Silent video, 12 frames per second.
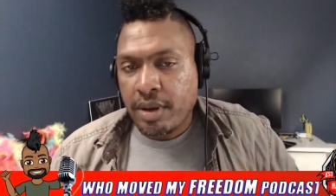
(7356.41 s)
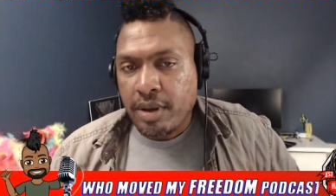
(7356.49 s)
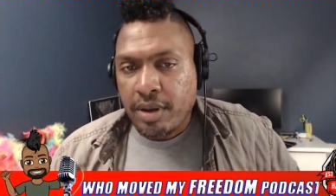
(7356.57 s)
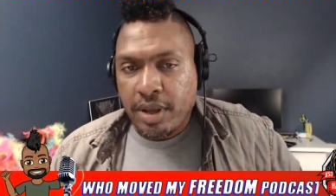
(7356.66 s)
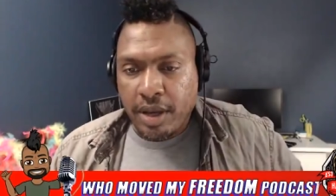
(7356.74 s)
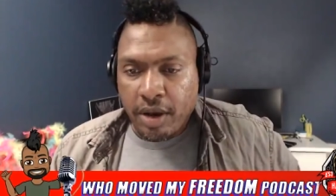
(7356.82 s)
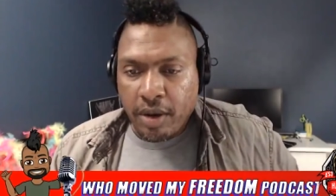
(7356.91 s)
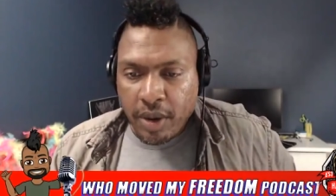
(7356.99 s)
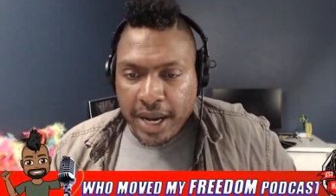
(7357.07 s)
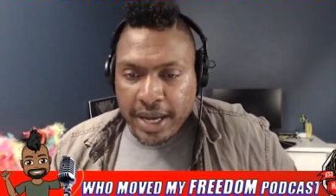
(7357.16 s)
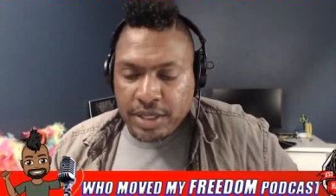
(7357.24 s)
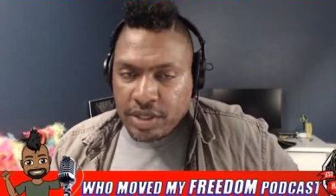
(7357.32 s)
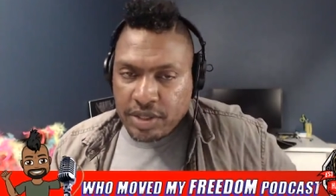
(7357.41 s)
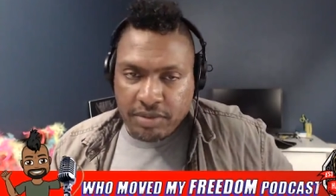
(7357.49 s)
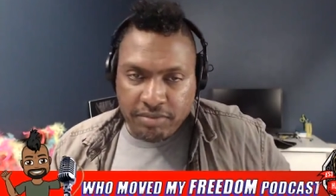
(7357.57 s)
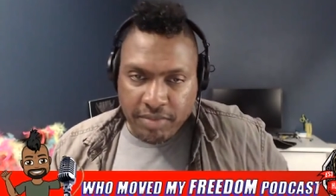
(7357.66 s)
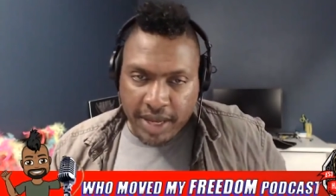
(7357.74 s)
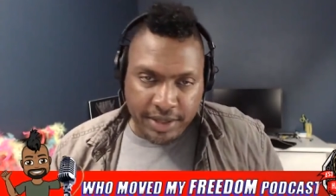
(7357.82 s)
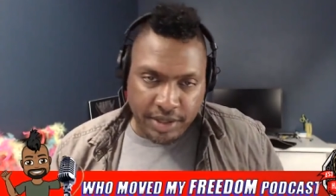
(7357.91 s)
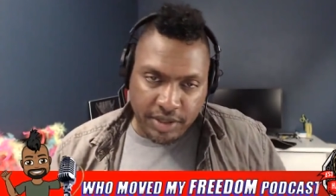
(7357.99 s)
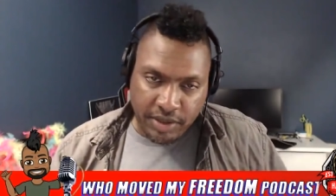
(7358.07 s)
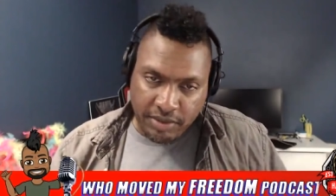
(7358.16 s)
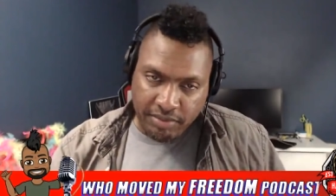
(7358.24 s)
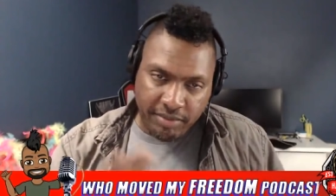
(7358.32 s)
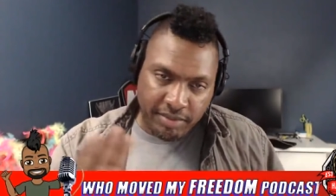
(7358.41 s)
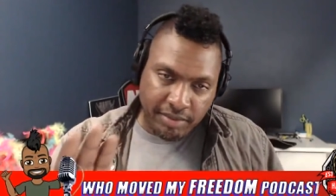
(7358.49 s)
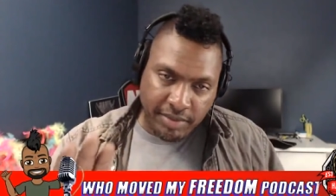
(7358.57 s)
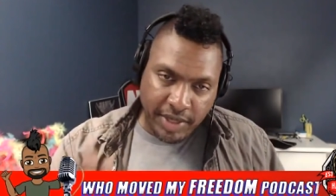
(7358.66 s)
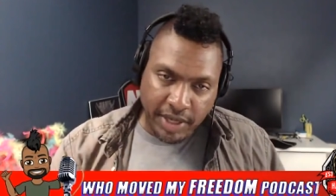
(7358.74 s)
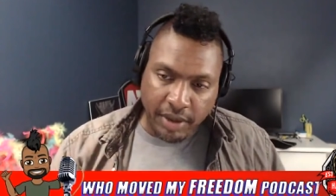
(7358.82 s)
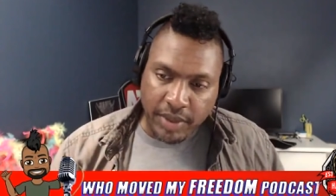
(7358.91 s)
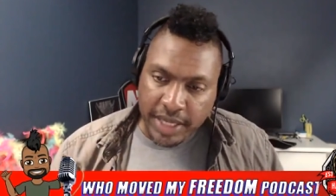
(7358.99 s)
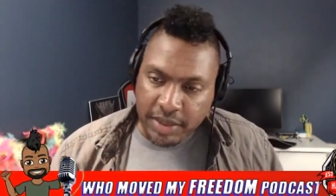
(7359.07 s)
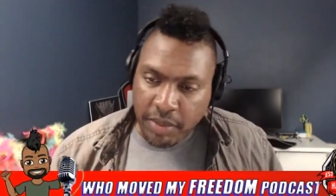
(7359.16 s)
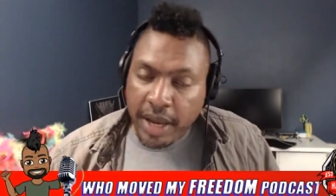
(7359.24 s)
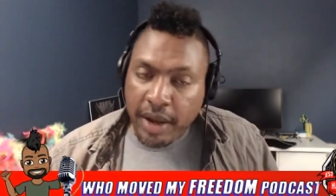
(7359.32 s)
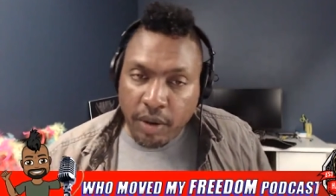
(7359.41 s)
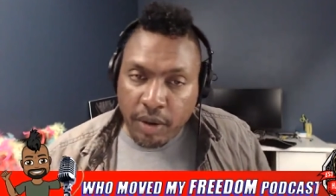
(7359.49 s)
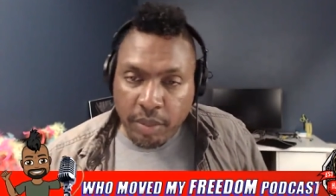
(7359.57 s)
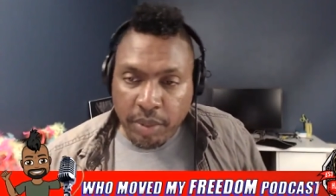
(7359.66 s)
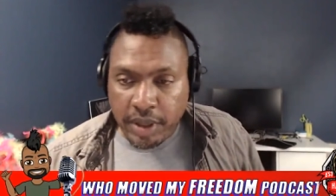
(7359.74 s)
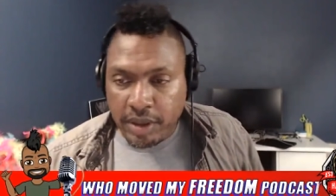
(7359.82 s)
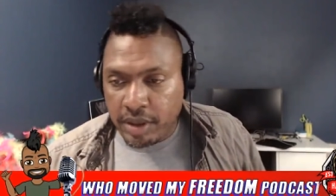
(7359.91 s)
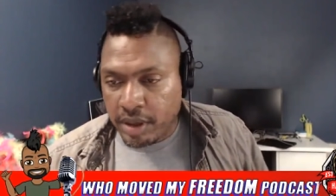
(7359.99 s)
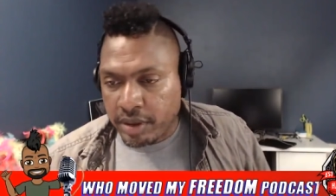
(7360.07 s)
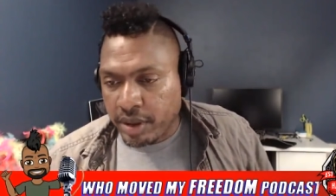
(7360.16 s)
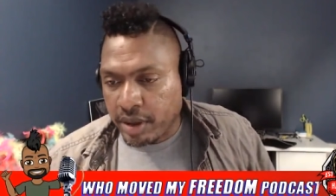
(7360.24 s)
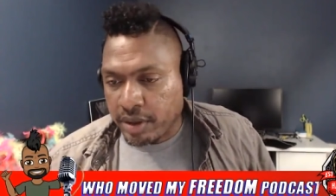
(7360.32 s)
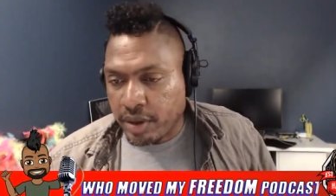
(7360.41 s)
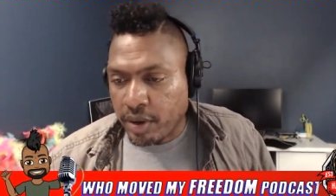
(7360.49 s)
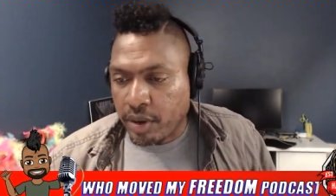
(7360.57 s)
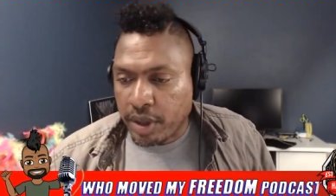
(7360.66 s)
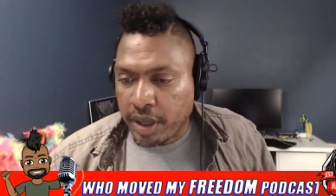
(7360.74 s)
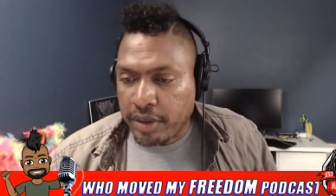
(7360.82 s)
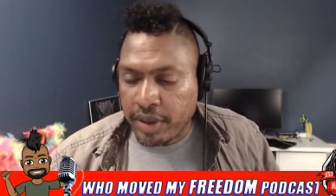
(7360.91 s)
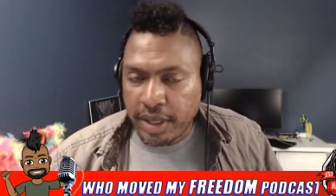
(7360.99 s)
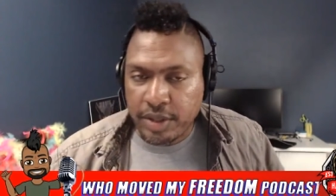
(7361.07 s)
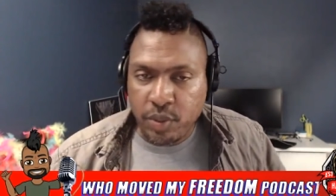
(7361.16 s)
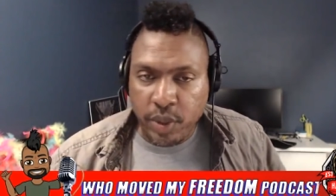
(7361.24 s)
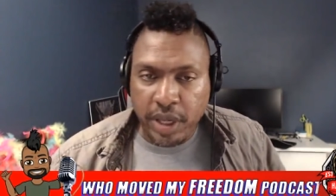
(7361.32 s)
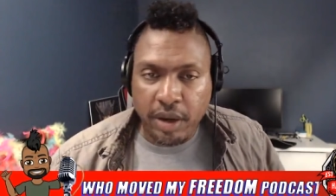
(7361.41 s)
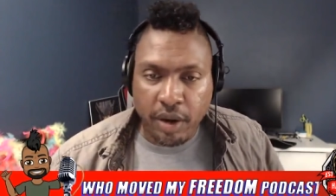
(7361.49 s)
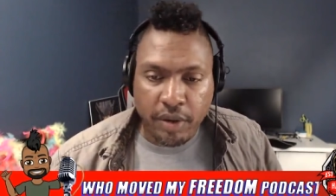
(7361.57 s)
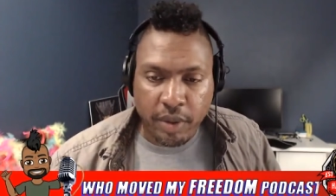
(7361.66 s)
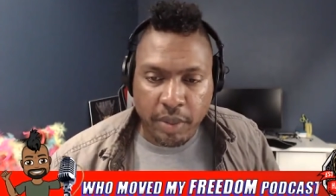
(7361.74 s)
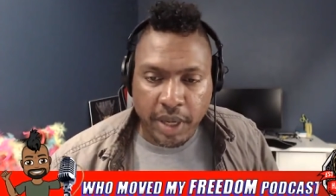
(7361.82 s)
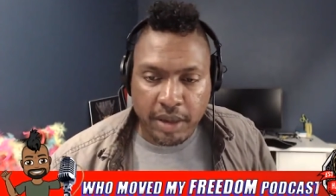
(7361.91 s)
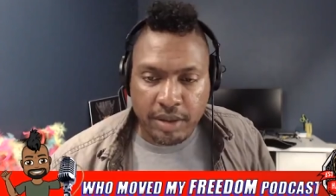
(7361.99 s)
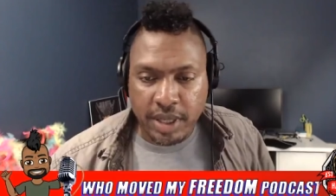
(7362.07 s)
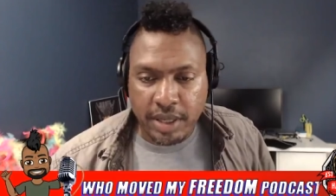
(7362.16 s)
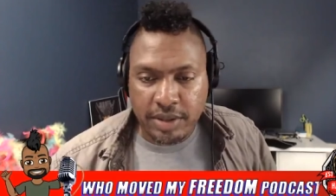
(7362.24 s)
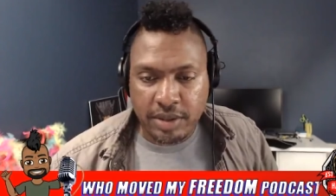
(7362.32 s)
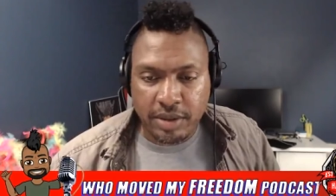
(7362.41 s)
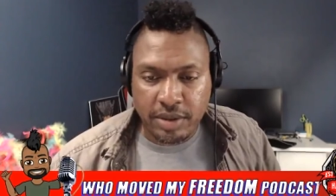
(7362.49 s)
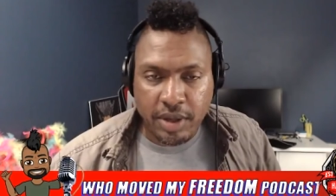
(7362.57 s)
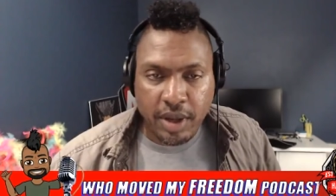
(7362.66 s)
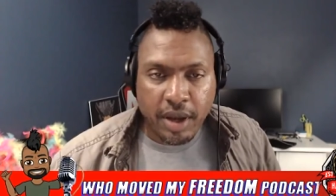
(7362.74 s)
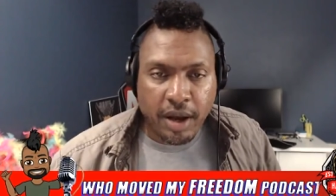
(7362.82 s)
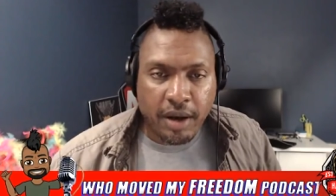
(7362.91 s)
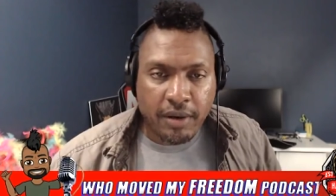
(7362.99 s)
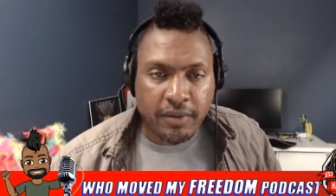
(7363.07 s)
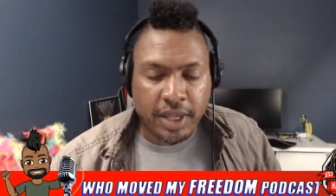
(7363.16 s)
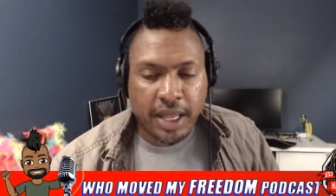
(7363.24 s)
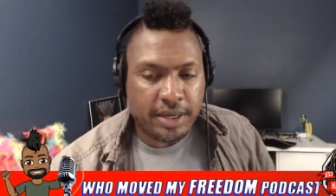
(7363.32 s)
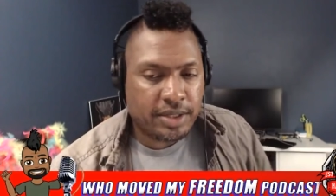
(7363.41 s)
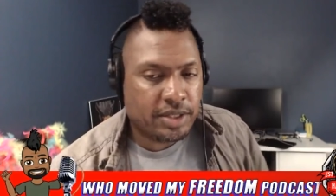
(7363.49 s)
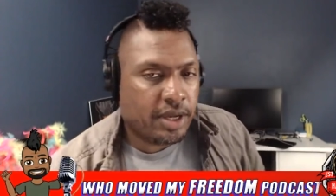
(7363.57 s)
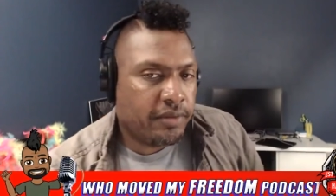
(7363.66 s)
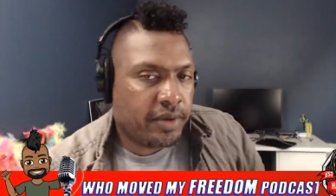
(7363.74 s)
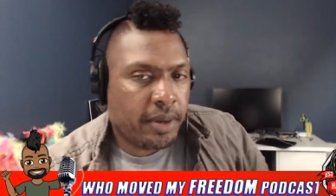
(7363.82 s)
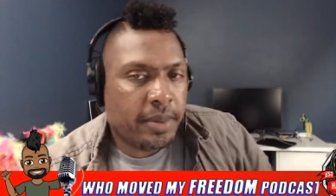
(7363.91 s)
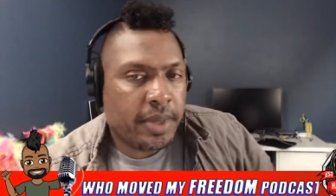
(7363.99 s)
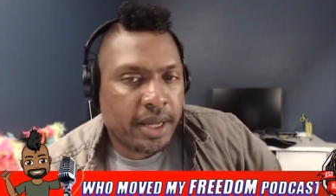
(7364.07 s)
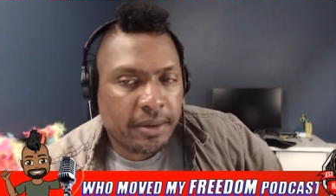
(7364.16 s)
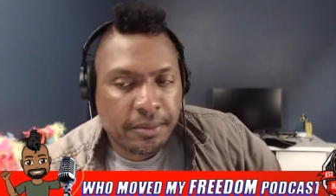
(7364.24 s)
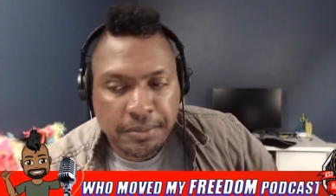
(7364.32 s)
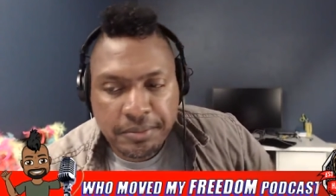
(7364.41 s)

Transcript: You know, I just, I just, you know, that's my whole opinion on the on the whole gun things. We are the beta testers of a lot of stuff coming out.